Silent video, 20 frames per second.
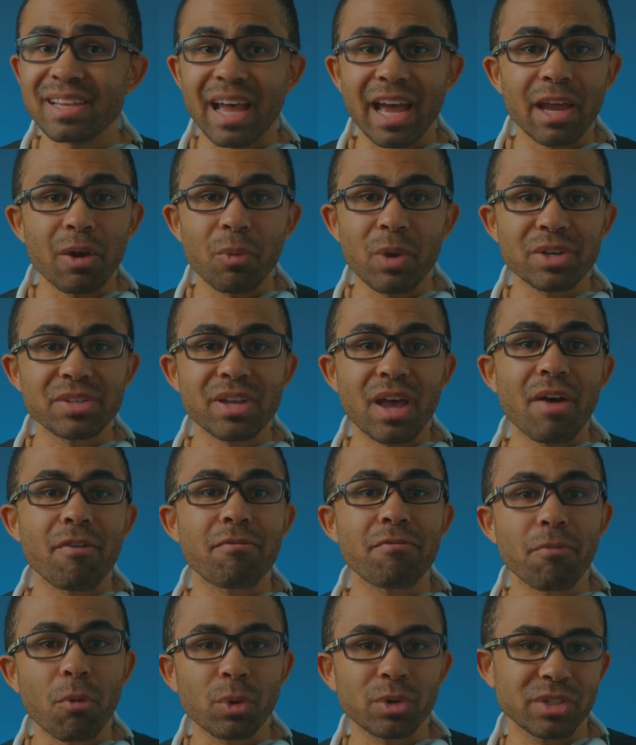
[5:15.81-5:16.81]
iOS
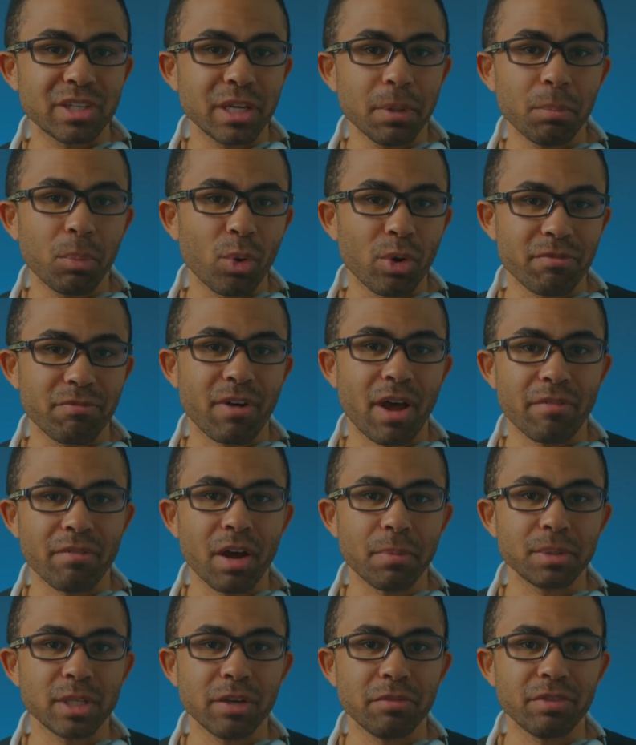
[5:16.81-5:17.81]
14.5
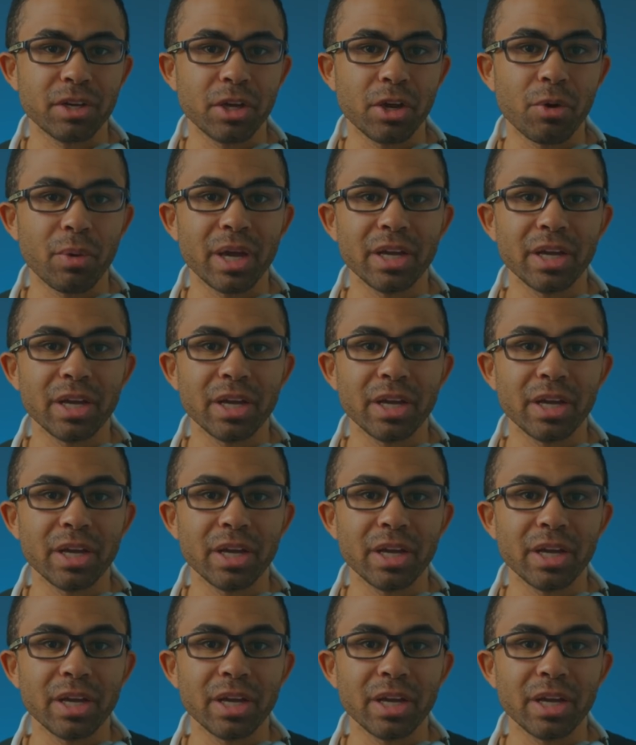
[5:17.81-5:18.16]
update video,